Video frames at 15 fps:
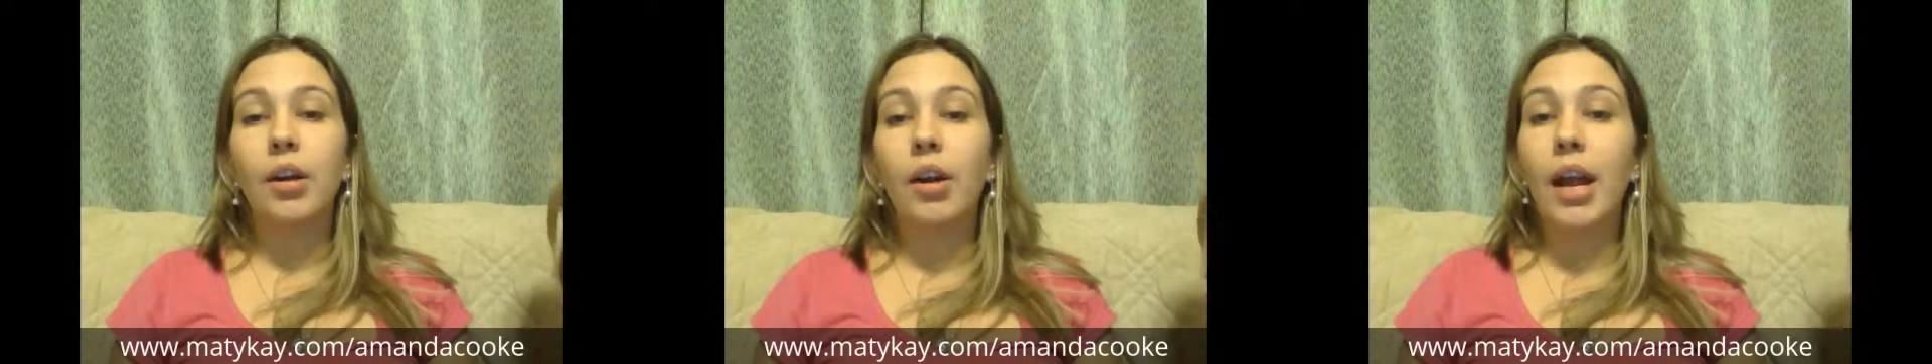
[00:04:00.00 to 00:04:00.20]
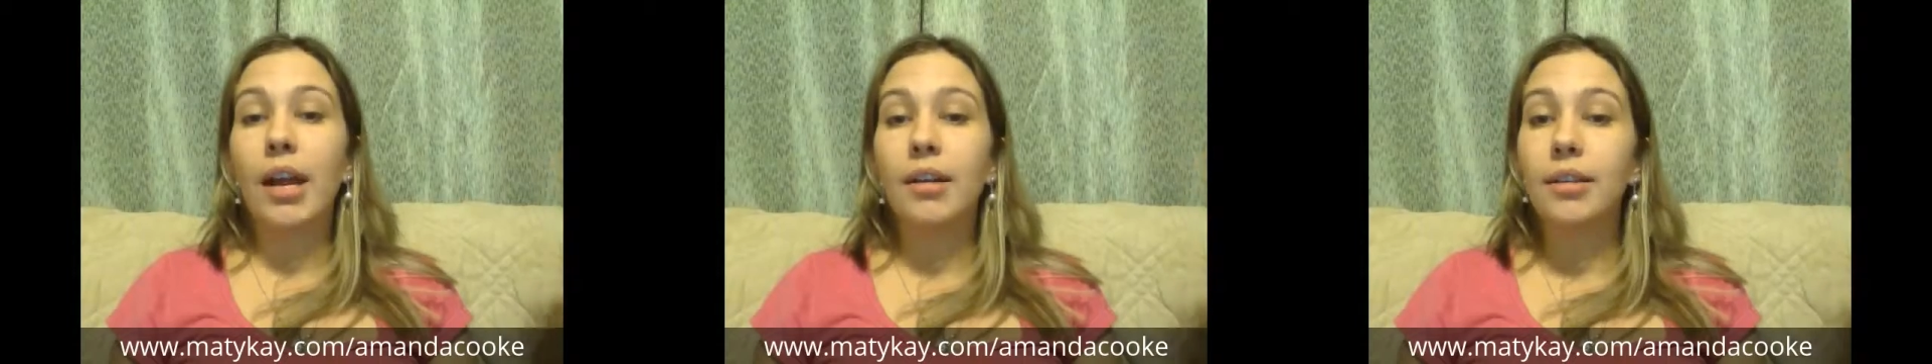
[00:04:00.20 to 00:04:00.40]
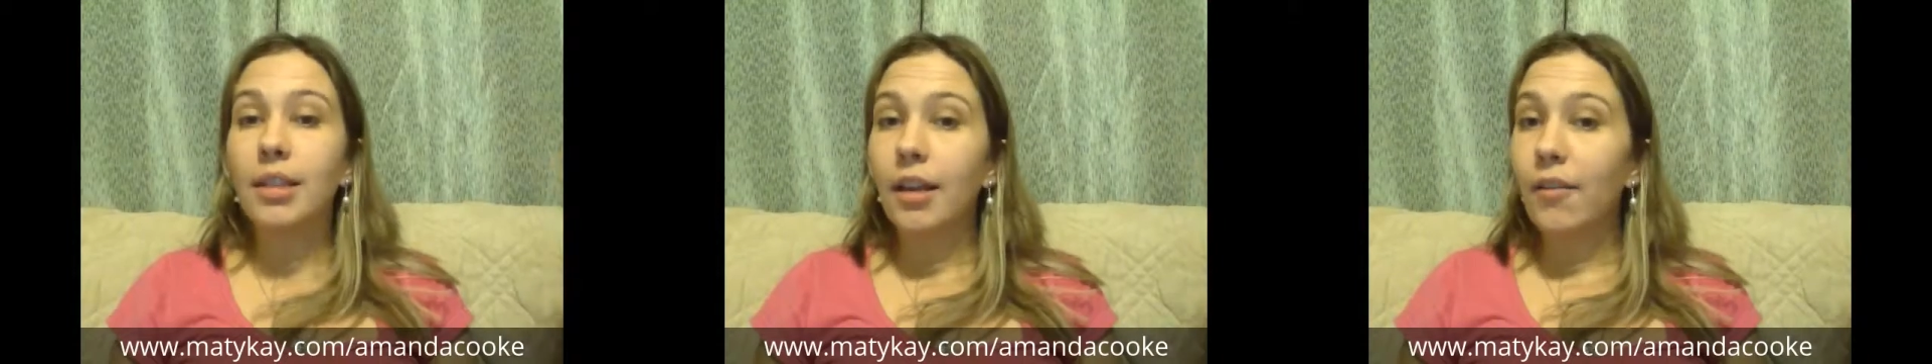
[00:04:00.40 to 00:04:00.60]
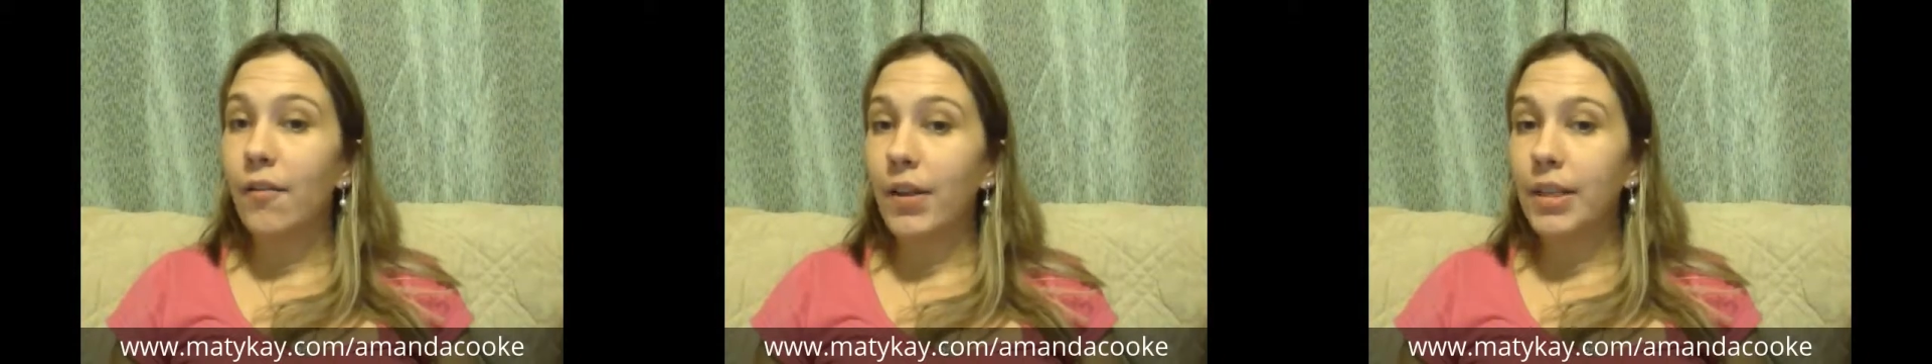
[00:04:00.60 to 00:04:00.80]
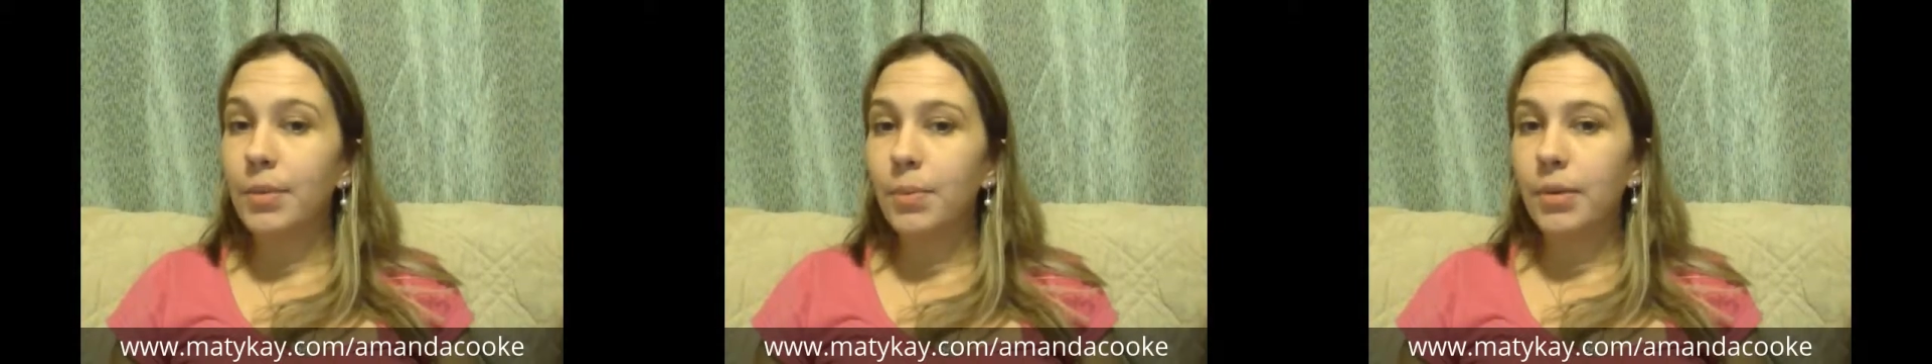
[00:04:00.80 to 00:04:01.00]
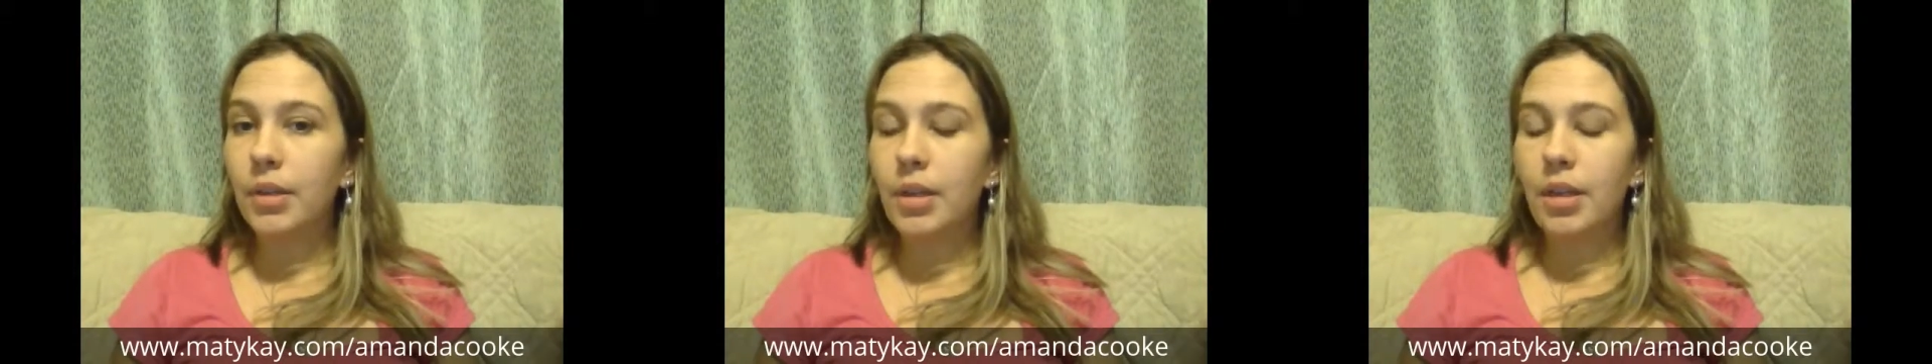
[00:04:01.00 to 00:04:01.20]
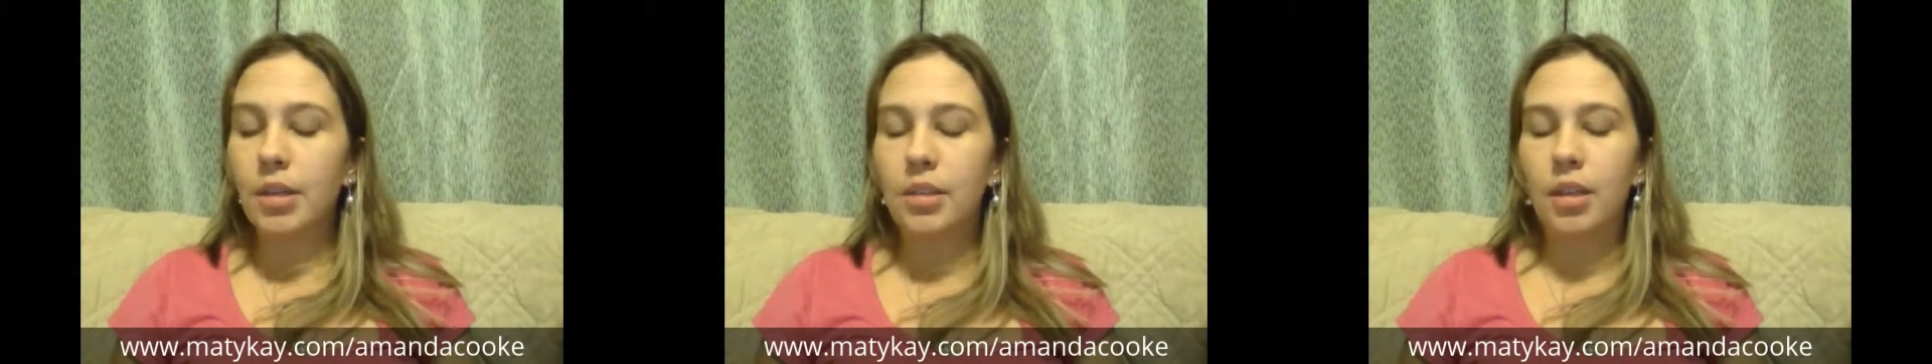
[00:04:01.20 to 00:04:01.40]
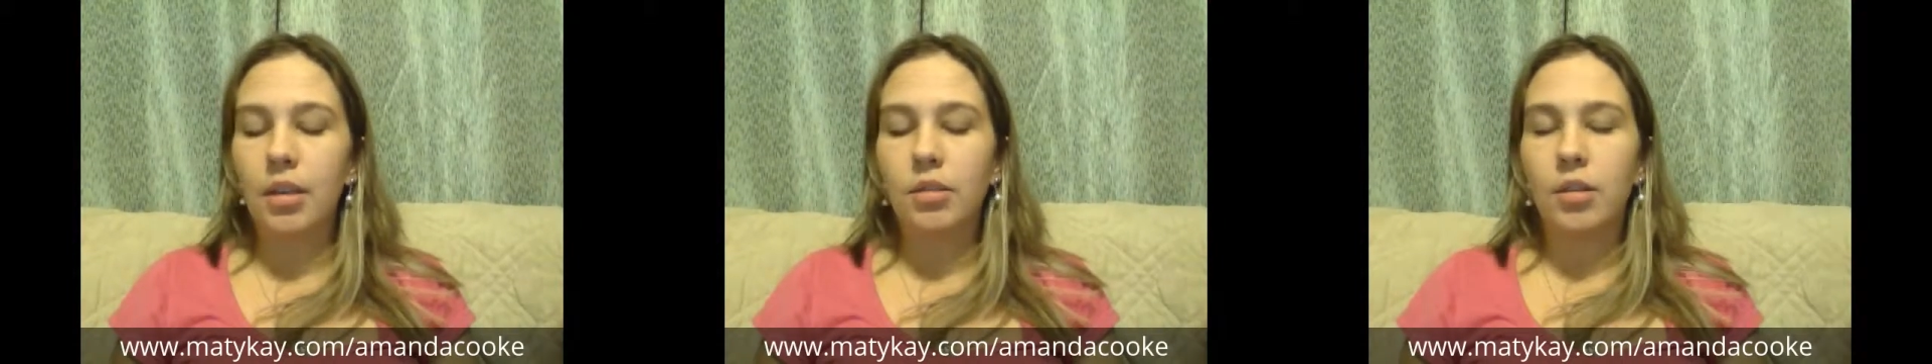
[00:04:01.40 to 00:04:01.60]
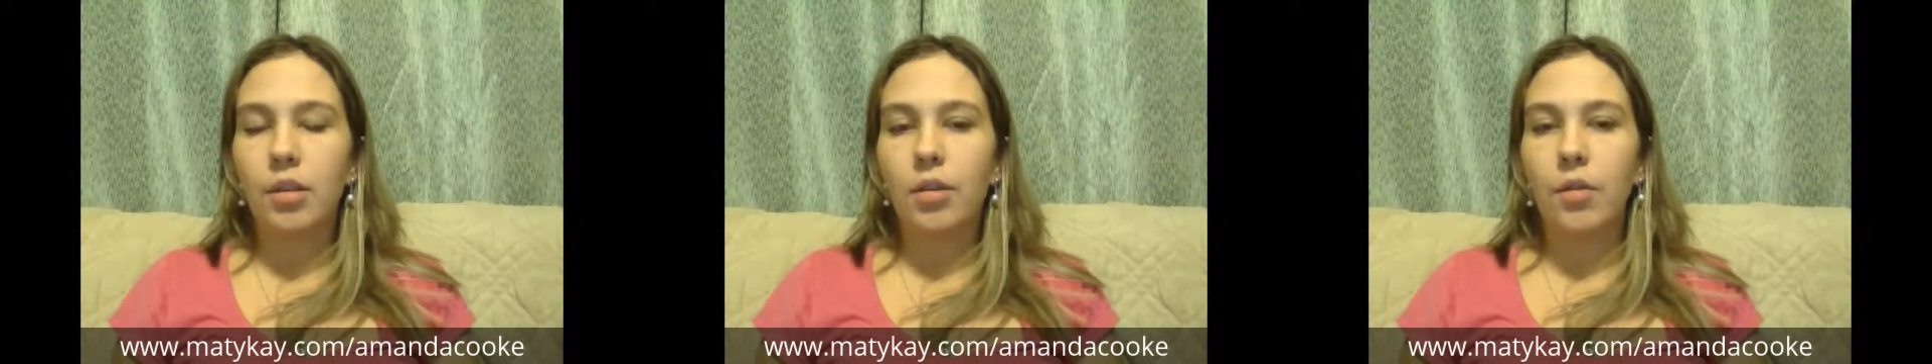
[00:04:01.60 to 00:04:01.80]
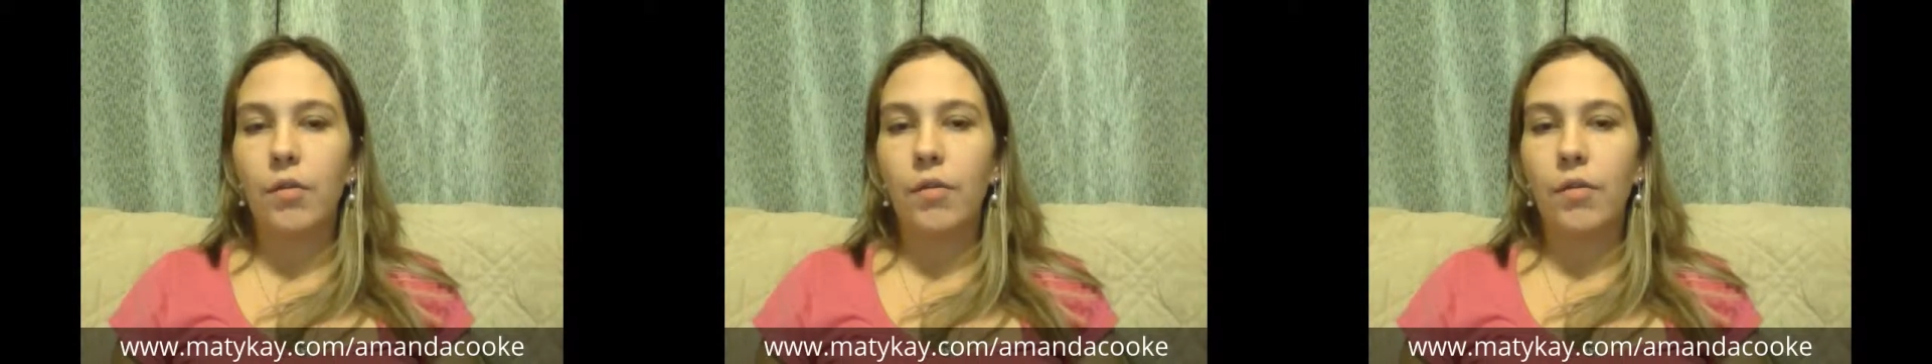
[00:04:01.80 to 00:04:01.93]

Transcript: are outside of Facebook, because those of you who